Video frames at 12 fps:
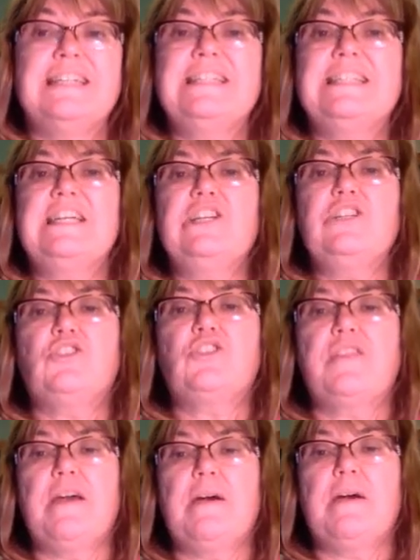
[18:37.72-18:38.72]
Teach
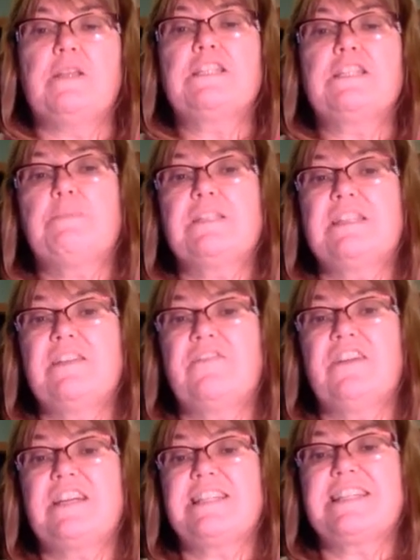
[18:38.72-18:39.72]
them the
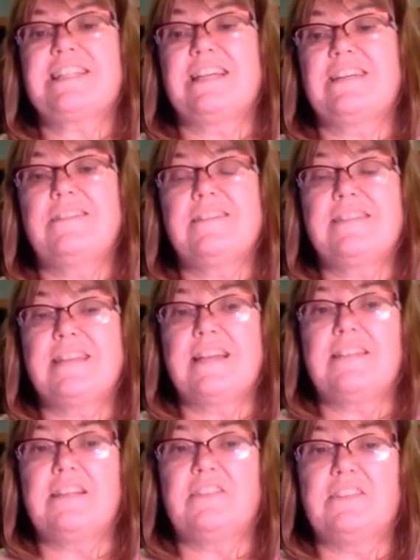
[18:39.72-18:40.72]
specific skills
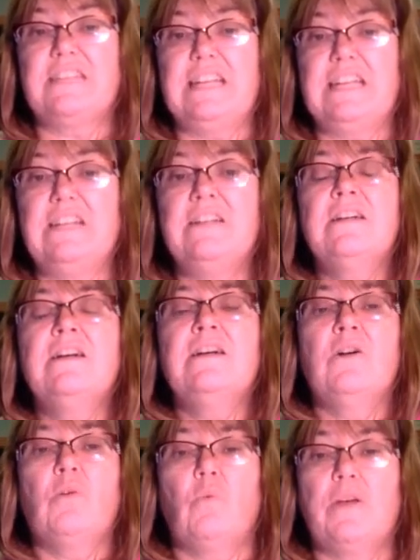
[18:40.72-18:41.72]
that they'll need
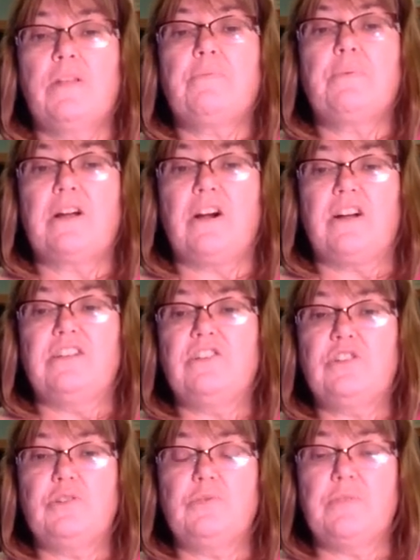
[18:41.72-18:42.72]
with
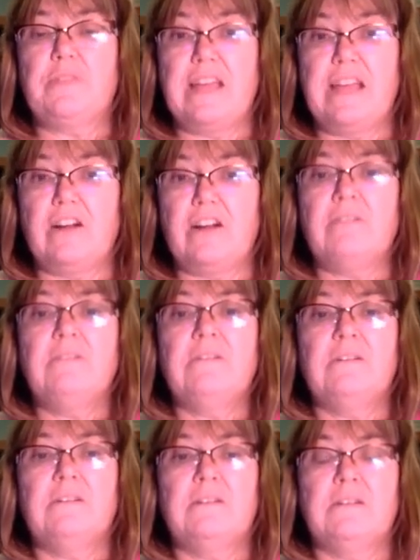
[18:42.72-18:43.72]
regards to their
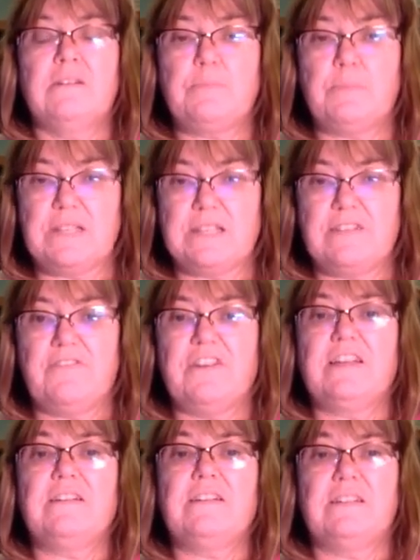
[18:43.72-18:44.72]

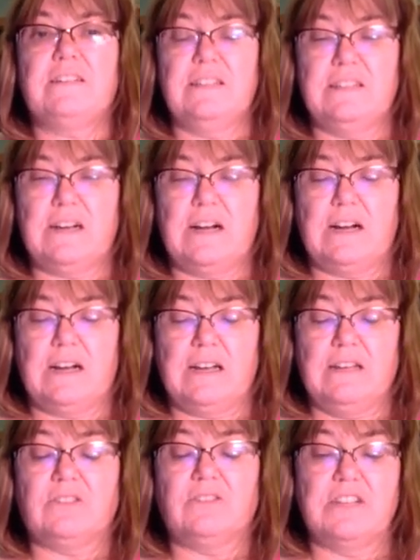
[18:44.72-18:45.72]
specific
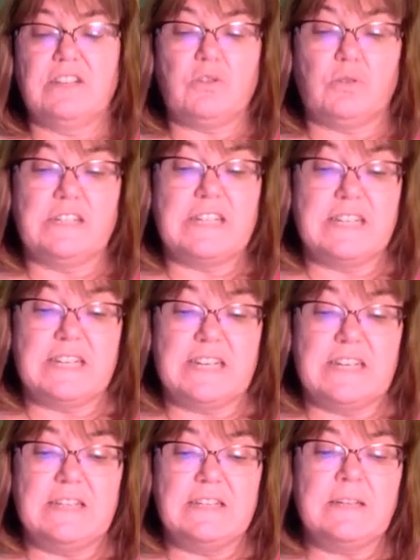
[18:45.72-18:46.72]
illness or
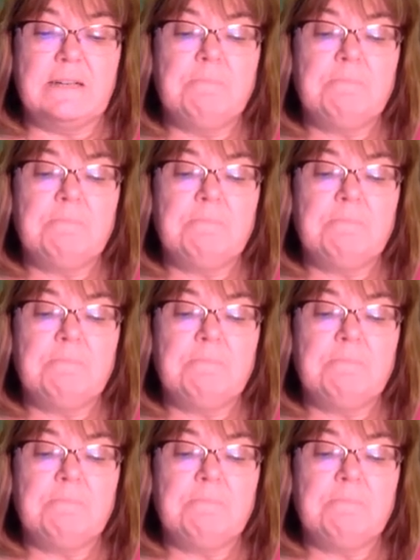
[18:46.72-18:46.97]
disease.